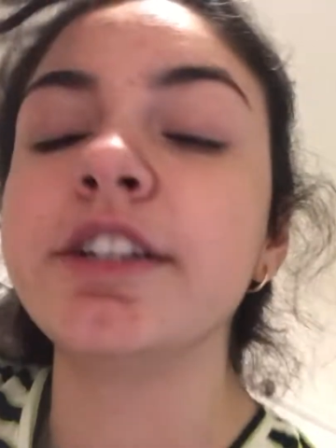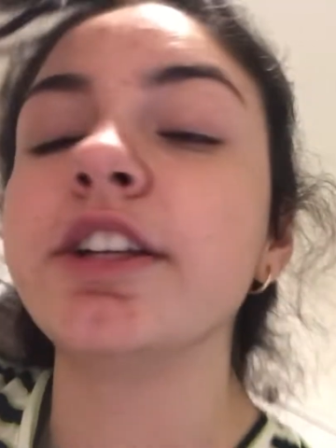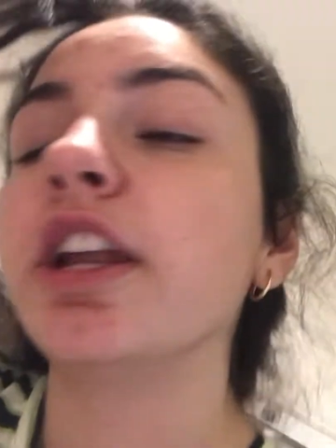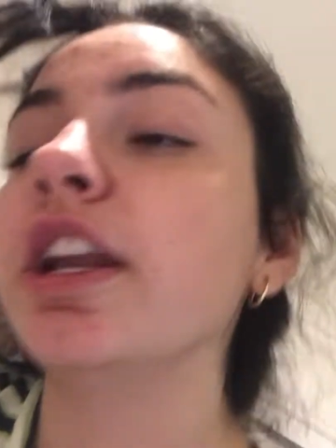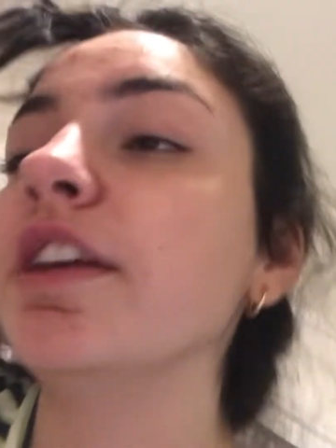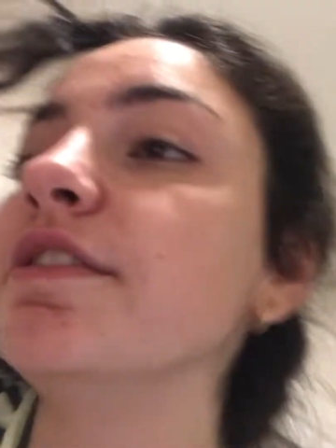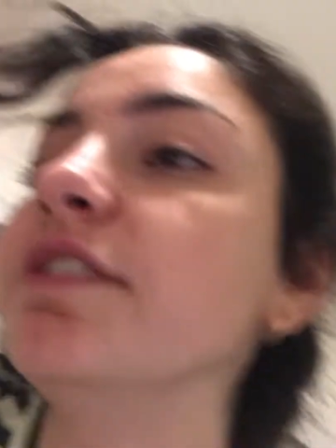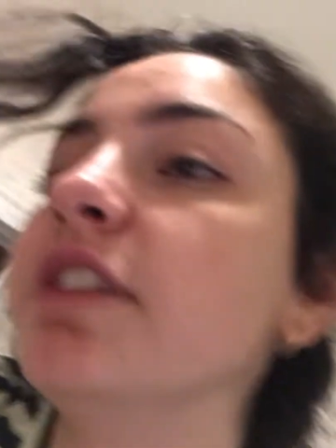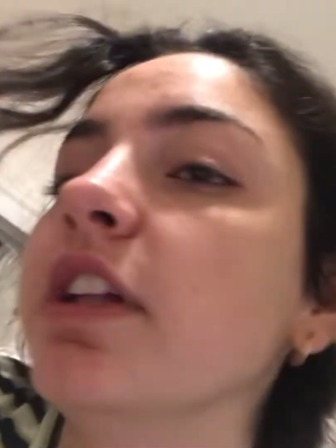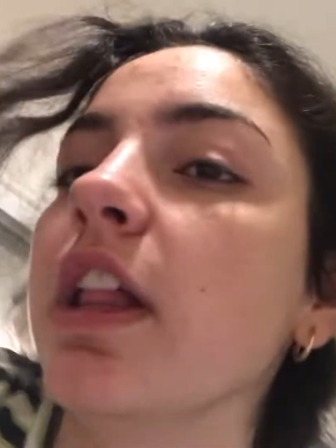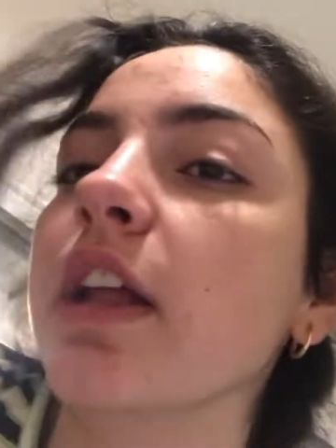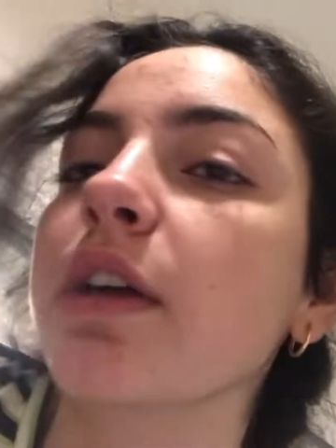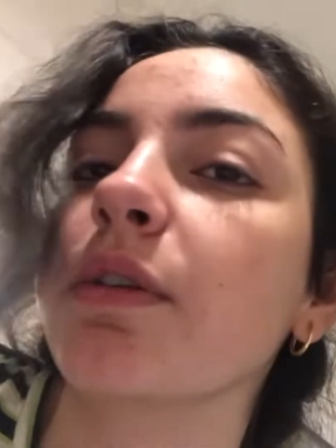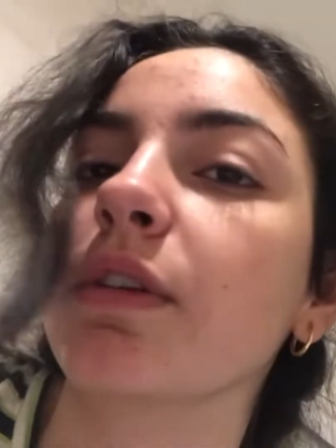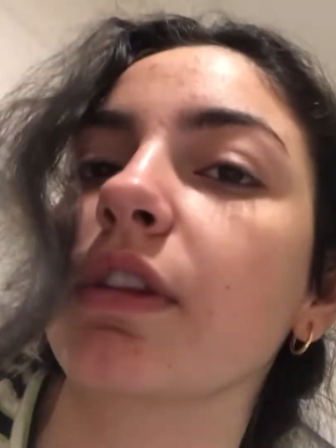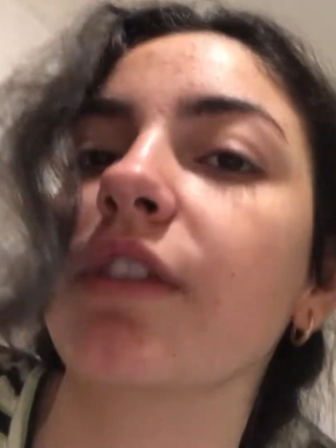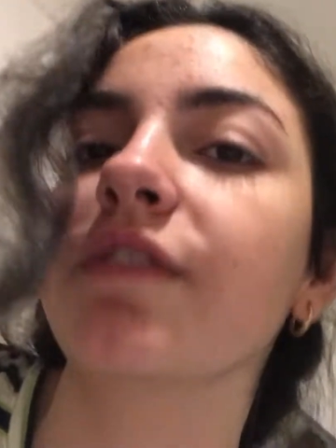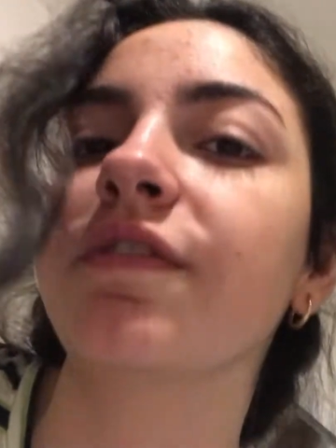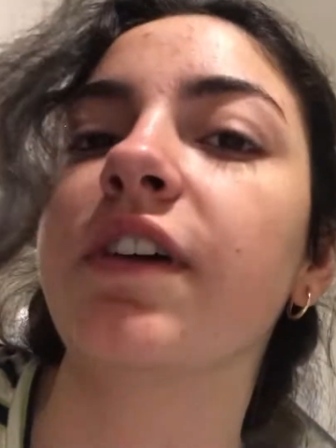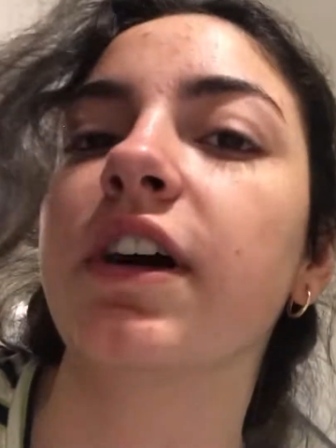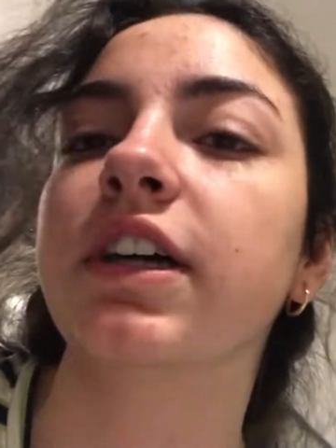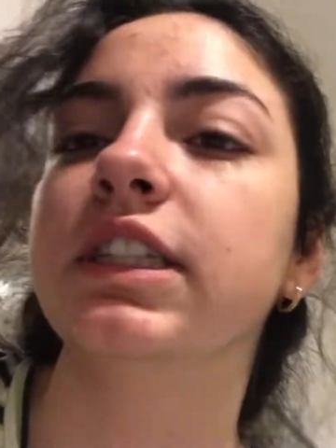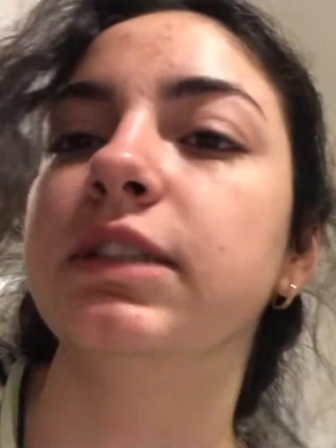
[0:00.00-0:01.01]
don't even know like what the
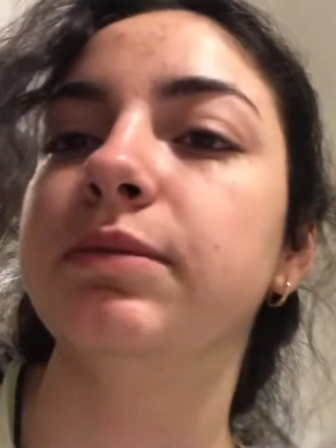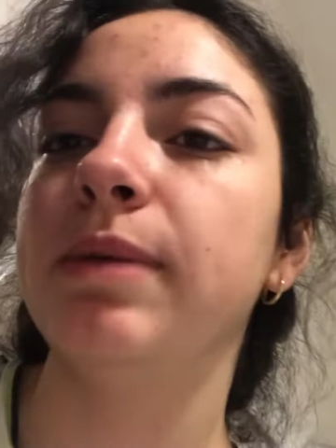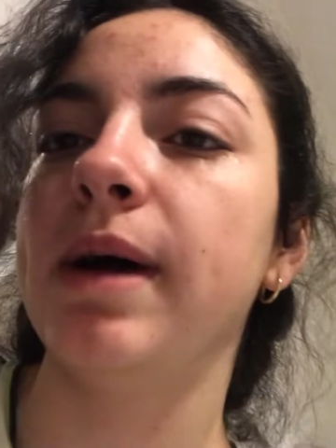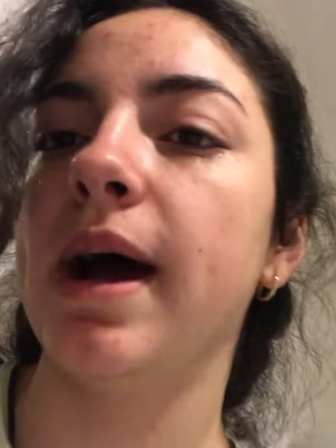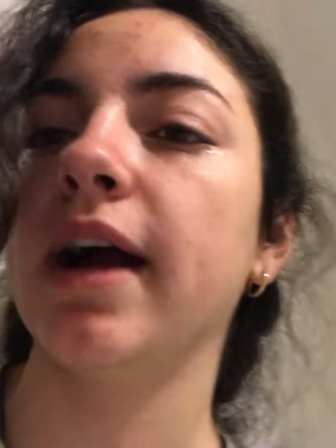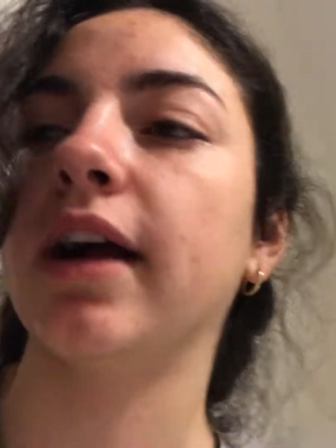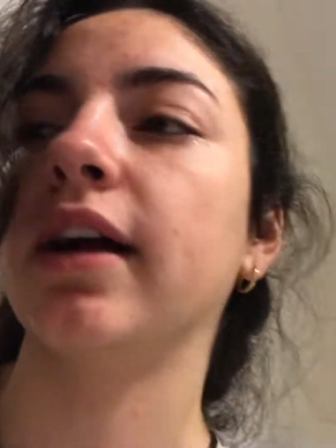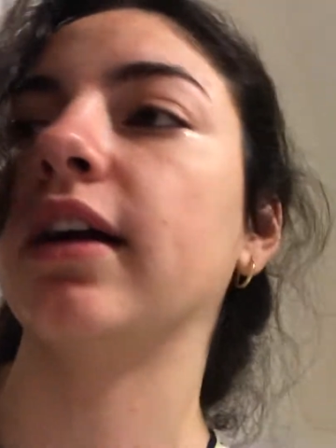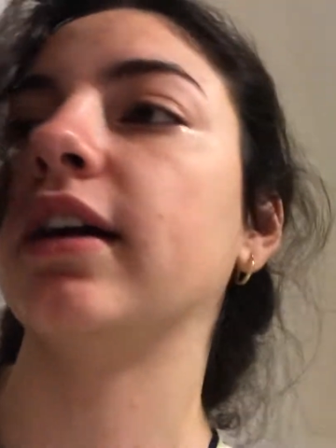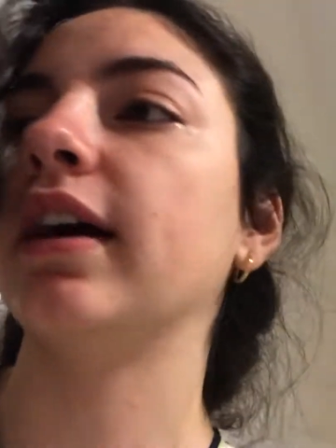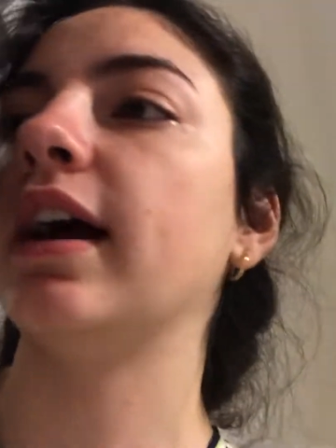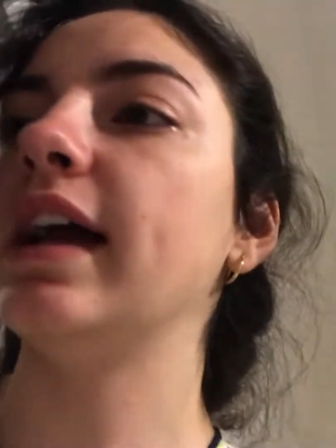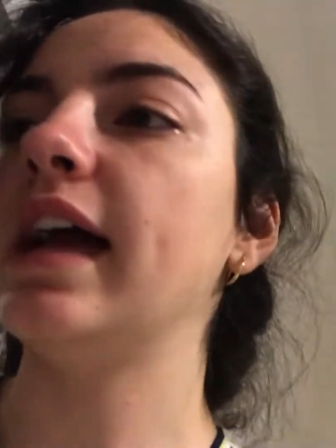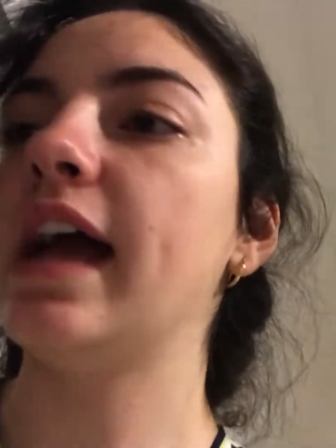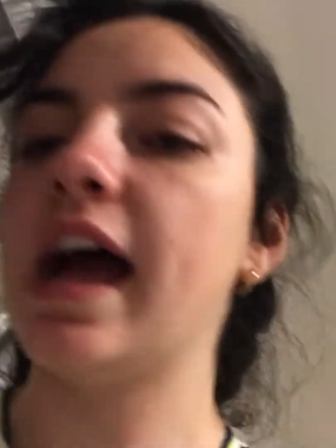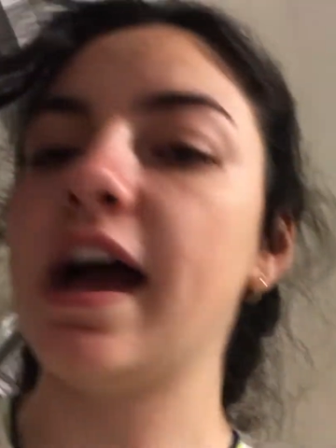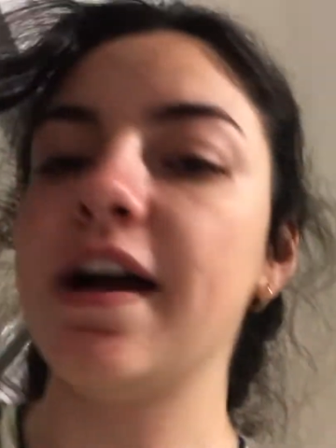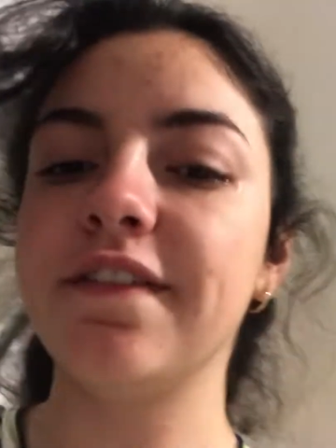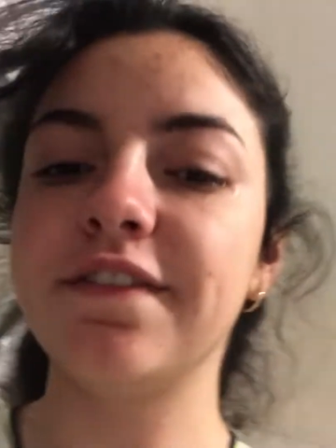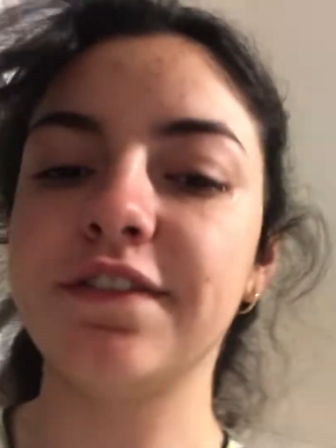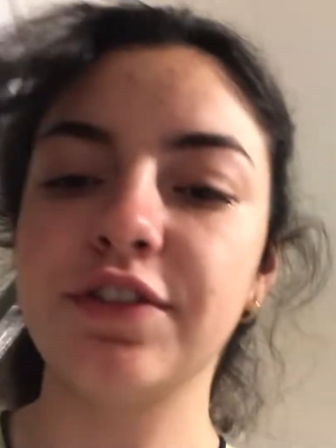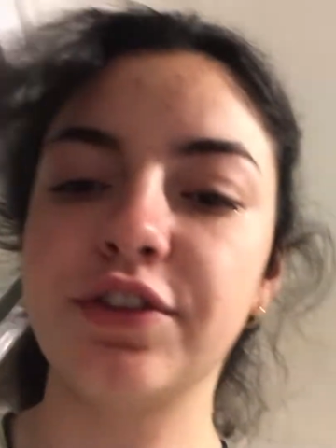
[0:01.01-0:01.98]
fuck to pack. Like I have